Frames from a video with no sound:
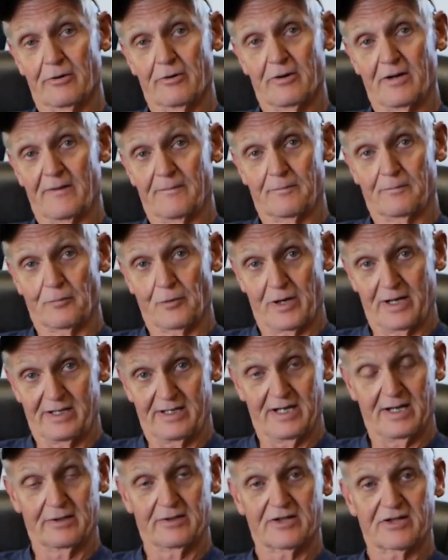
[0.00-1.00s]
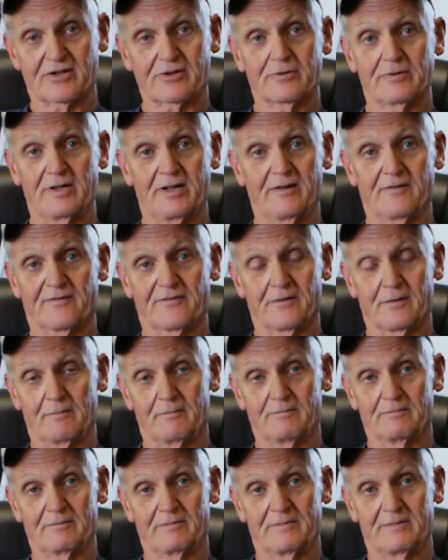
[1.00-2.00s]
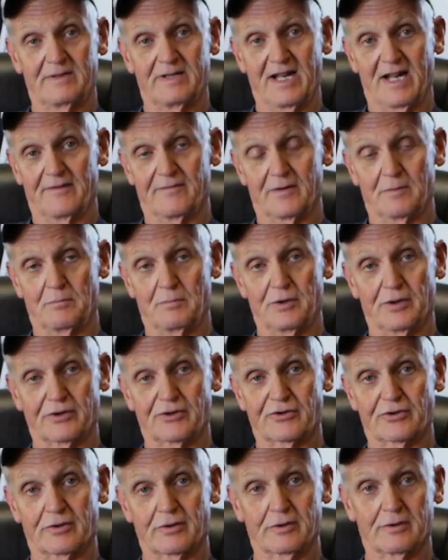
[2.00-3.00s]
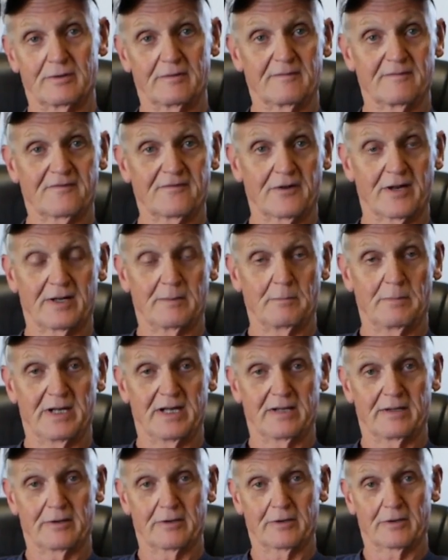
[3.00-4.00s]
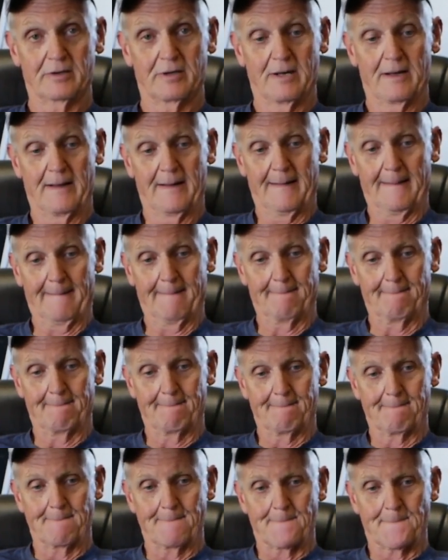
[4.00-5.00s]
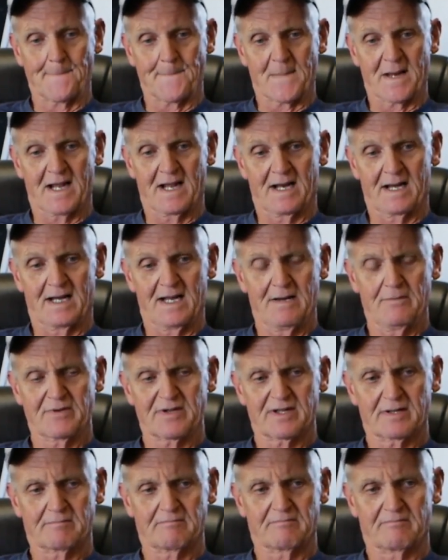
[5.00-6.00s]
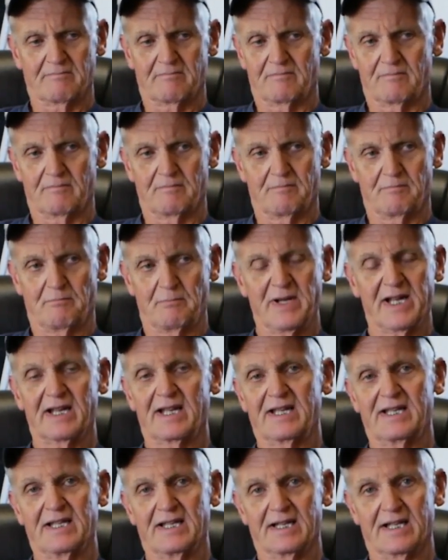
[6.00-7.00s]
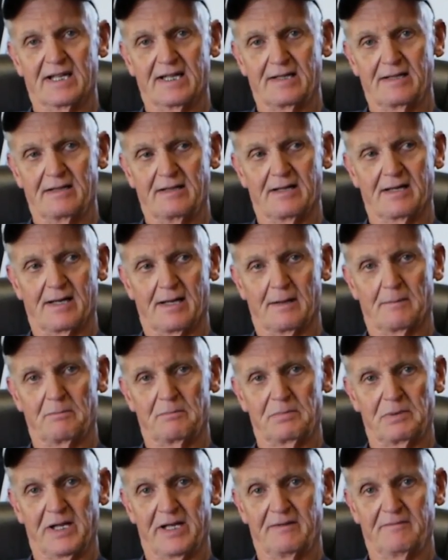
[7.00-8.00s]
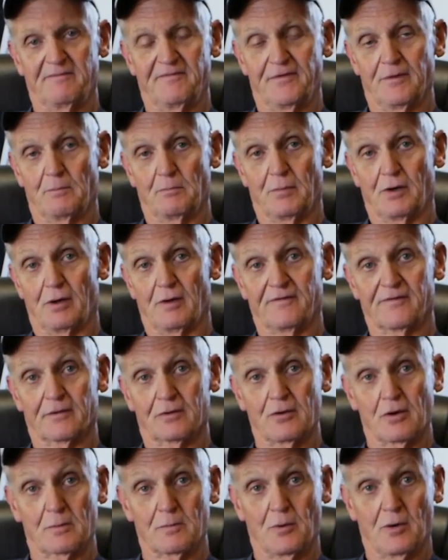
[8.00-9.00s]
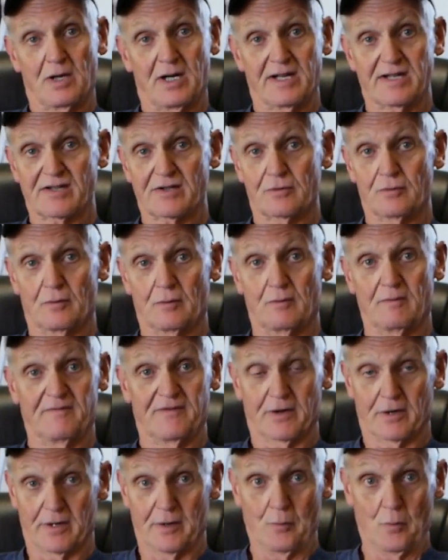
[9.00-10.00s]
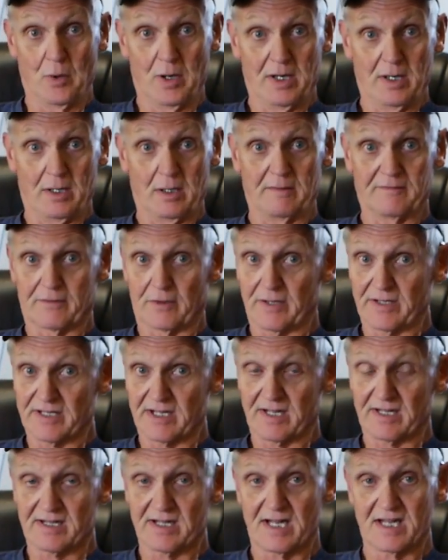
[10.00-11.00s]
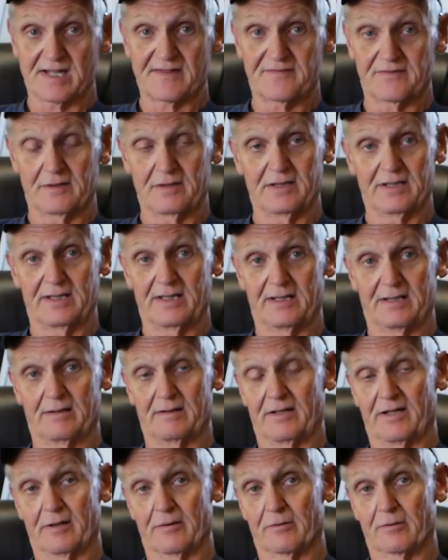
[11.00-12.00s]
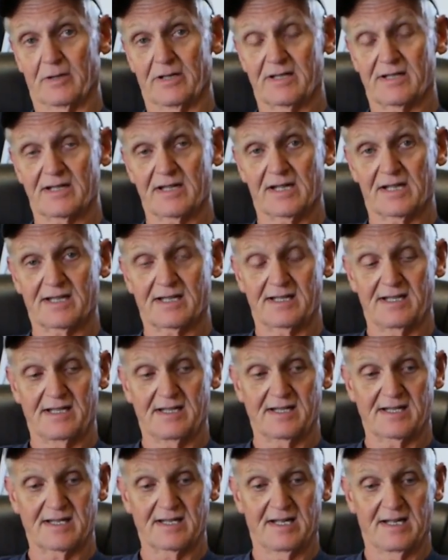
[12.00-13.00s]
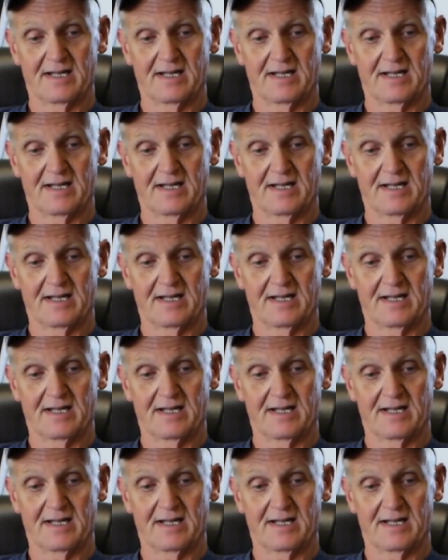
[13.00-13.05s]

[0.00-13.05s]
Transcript: up right down the street from David Butcher and Fred Bender. And he was a big kid, played football for Kokomo High School very well, very successfully in the early 60s.